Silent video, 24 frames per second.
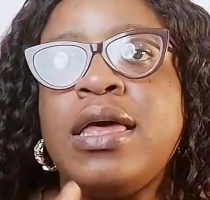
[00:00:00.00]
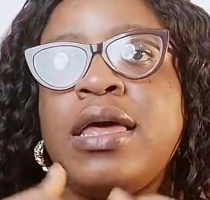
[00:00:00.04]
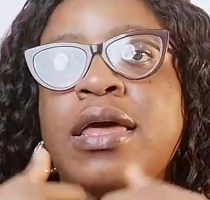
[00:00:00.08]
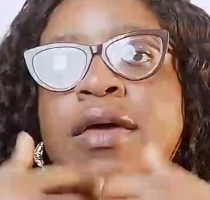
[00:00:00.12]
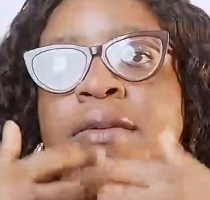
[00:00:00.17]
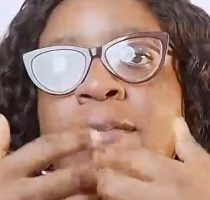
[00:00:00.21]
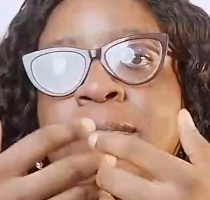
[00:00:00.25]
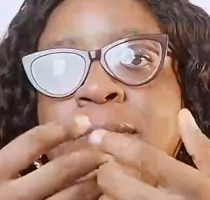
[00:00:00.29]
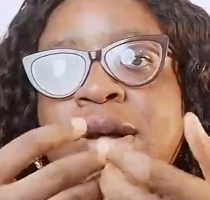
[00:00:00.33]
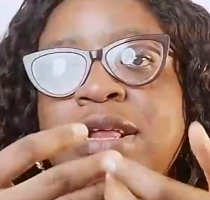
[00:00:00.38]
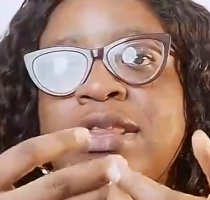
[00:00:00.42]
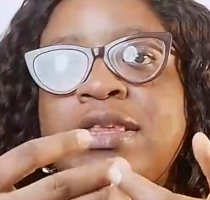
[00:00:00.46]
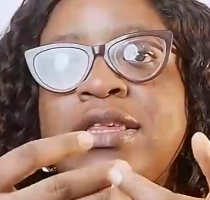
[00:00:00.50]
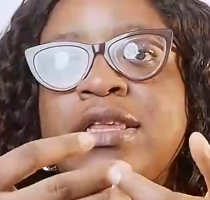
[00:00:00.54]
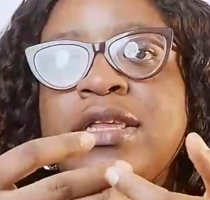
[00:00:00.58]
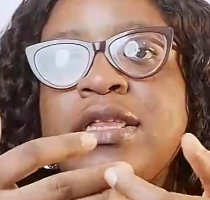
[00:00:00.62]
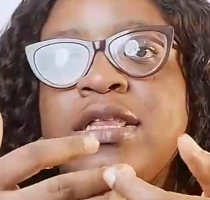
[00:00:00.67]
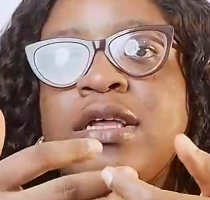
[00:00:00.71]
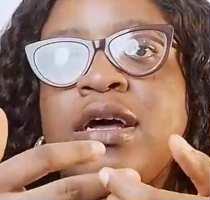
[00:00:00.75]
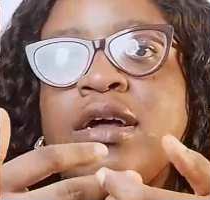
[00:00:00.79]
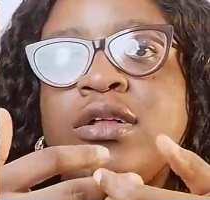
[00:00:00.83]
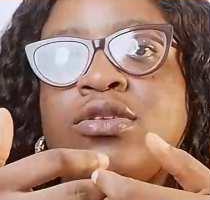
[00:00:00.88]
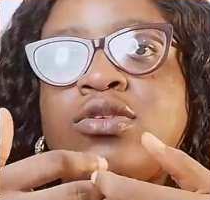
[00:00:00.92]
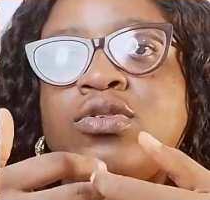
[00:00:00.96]
a party
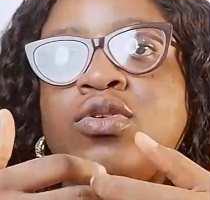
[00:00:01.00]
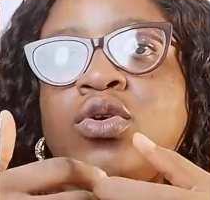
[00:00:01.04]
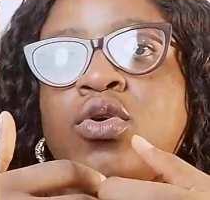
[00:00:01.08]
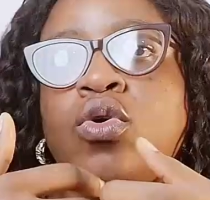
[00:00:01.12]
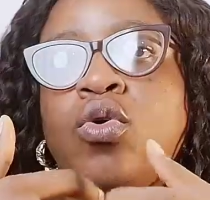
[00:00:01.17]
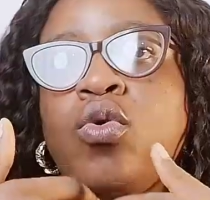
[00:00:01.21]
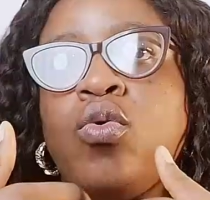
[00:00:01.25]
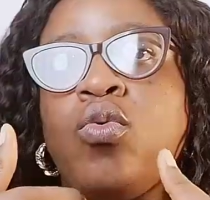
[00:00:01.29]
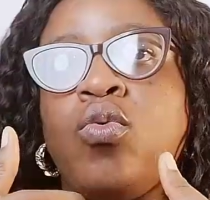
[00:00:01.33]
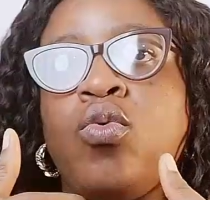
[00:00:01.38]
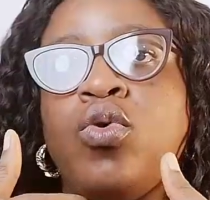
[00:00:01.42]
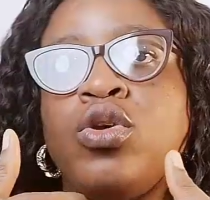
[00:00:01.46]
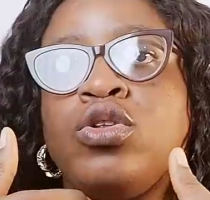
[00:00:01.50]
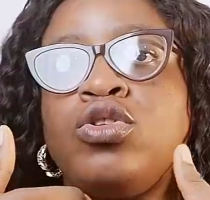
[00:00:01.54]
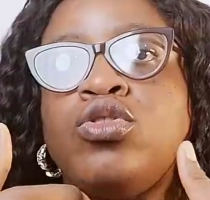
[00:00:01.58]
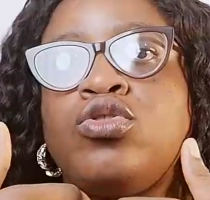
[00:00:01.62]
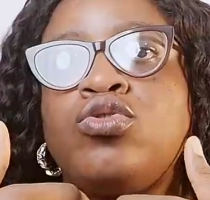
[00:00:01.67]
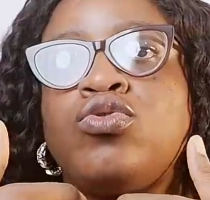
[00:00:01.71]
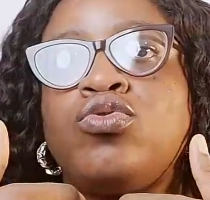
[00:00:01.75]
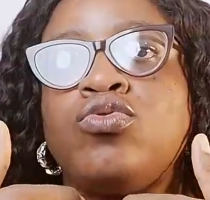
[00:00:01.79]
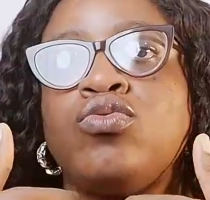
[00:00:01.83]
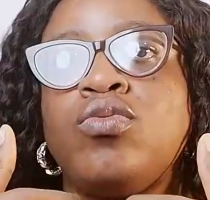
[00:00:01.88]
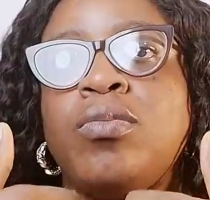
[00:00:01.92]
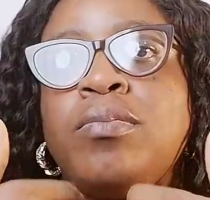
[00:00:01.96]
that wants
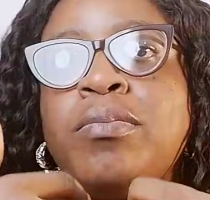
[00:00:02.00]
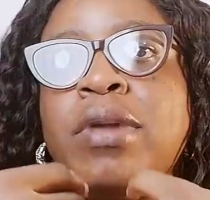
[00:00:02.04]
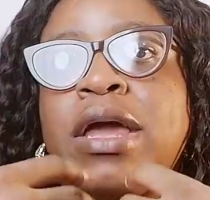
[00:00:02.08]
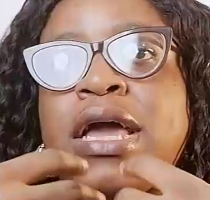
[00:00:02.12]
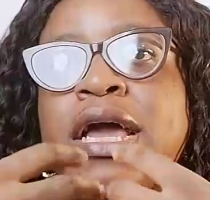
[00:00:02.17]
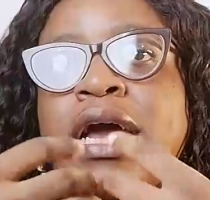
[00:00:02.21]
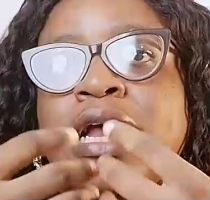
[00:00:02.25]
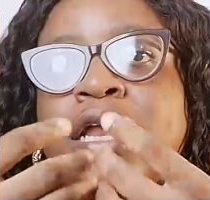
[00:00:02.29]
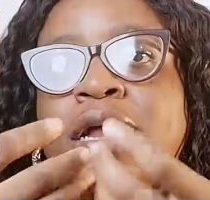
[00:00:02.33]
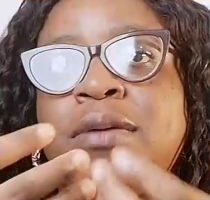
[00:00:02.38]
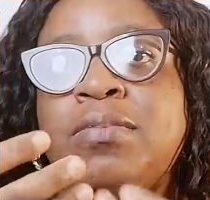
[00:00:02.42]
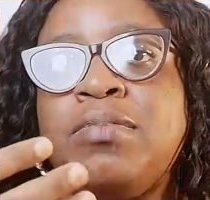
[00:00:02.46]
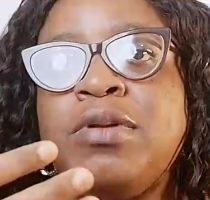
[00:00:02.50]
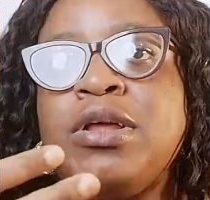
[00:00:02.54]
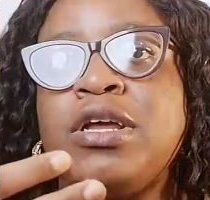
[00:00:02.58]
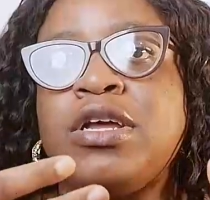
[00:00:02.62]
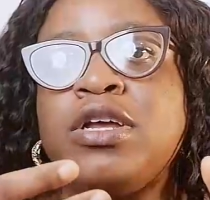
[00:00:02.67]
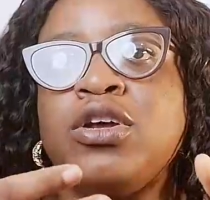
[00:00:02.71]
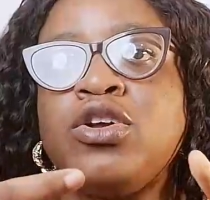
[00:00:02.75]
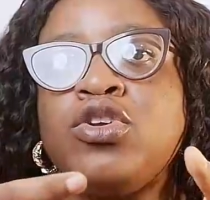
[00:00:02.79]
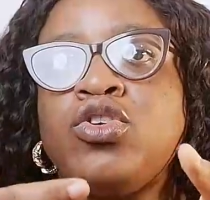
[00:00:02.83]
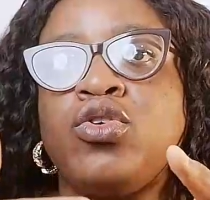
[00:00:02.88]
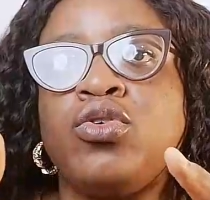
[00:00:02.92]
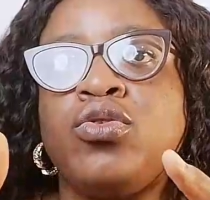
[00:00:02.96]
to make an
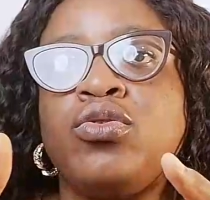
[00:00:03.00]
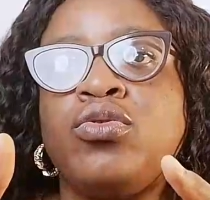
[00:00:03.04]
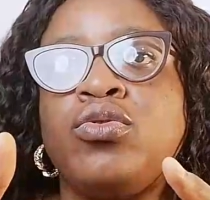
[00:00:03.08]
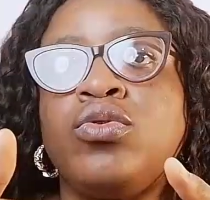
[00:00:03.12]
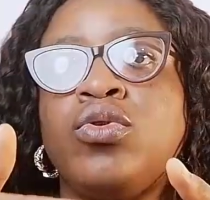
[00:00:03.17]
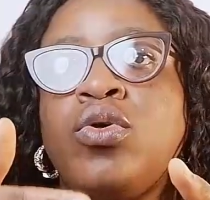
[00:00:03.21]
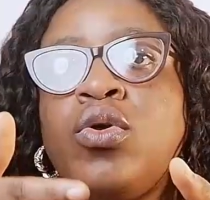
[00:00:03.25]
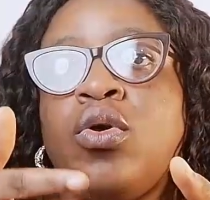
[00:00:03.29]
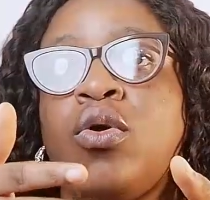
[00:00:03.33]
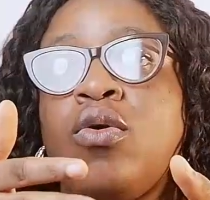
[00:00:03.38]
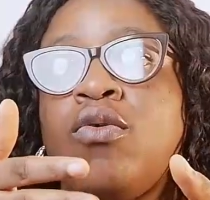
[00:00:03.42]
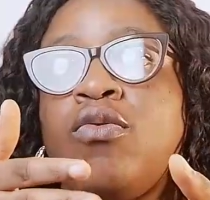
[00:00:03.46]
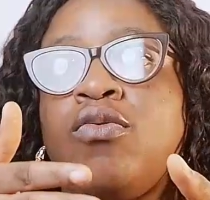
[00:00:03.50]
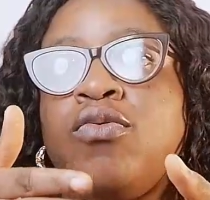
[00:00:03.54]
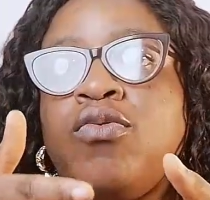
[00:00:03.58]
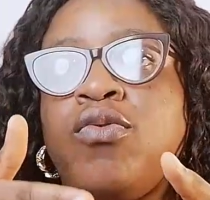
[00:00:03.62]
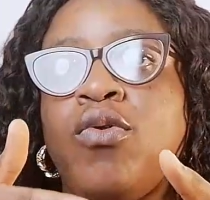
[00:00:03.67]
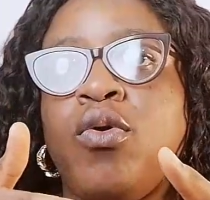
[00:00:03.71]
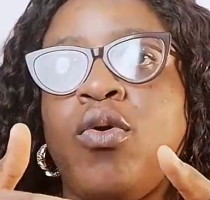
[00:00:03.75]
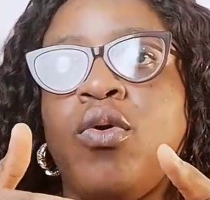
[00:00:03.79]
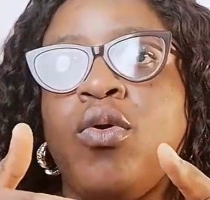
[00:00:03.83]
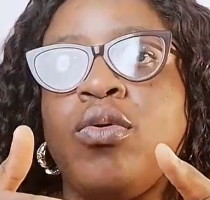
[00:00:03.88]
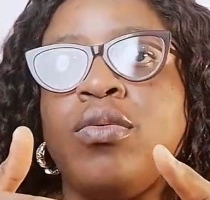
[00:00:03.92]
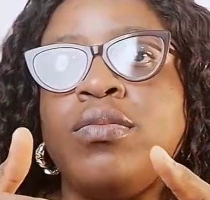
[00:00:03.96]
application
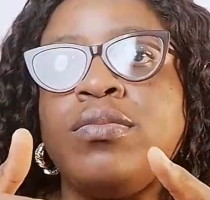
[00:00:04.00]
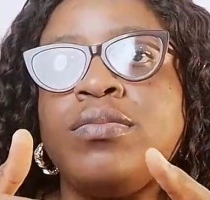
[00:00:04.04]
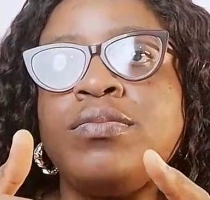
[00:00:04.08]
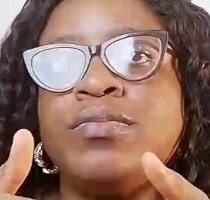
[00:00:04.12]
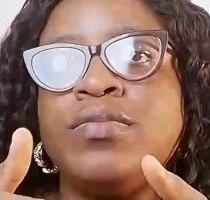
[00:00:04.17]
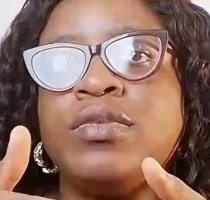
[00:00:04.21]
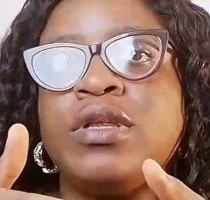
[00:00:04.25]
for